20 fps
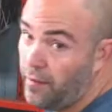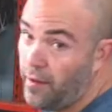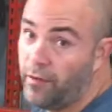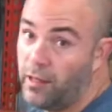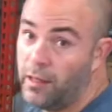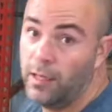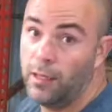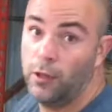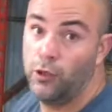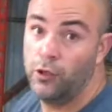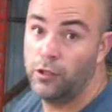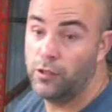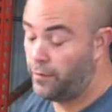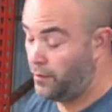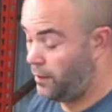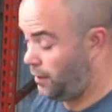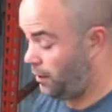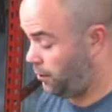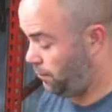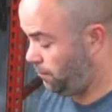everything loose for
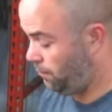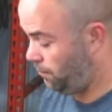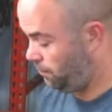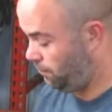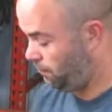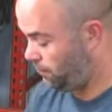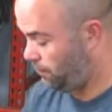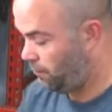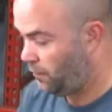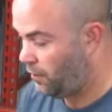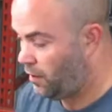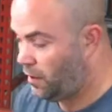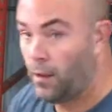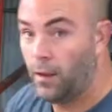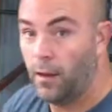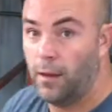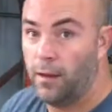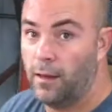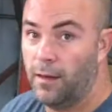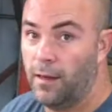now.
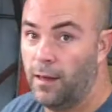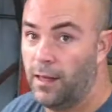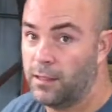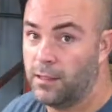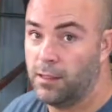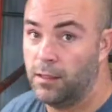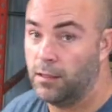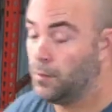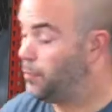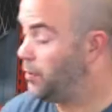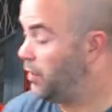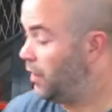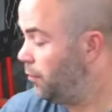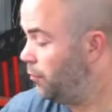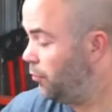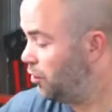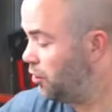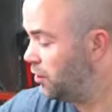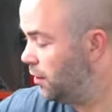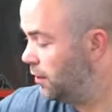Next is the poly
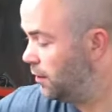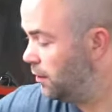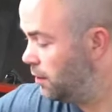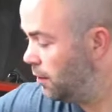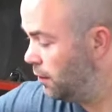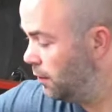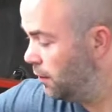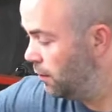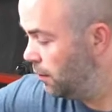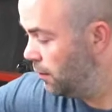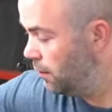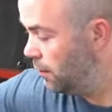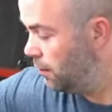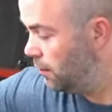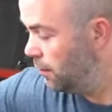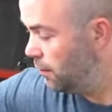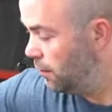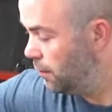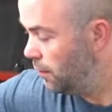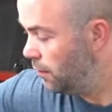bushings.
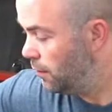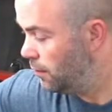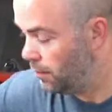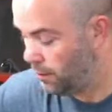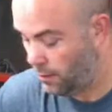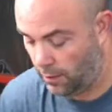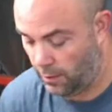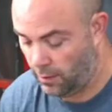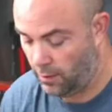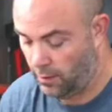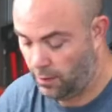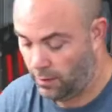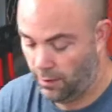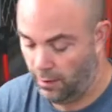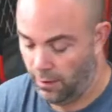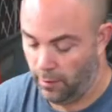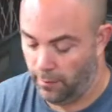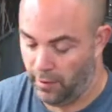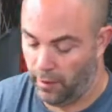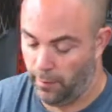A
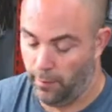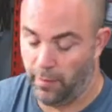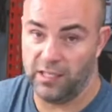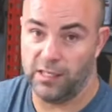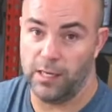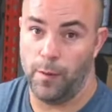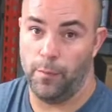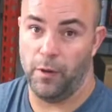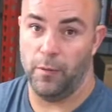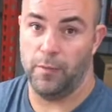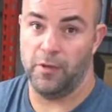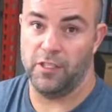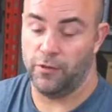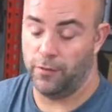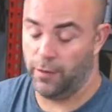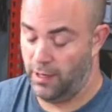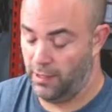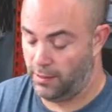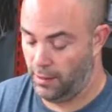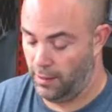little bit of multi-purpose
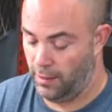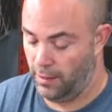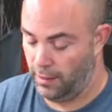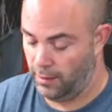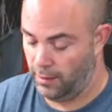grease on the